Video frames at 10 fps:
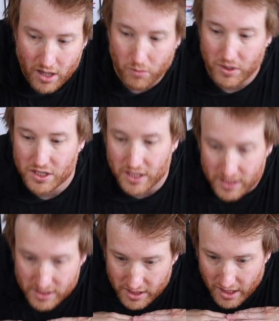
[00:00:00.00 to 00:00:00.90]
which
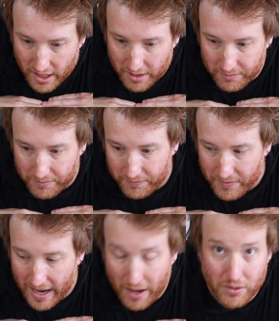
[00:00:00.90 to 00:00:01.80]
is
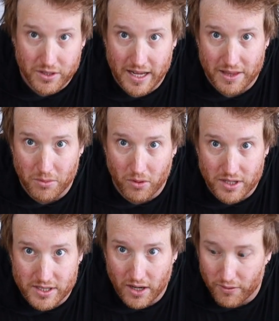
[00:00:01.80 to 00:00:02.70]
how the Deathmaw
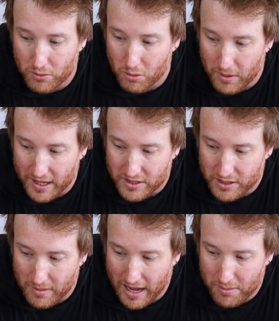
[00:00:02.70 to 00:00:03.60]
itself will enter the
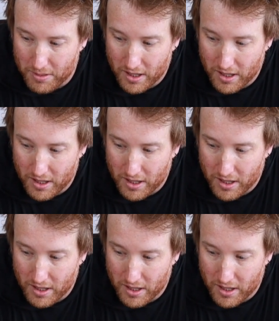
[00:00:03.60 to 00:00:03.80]
map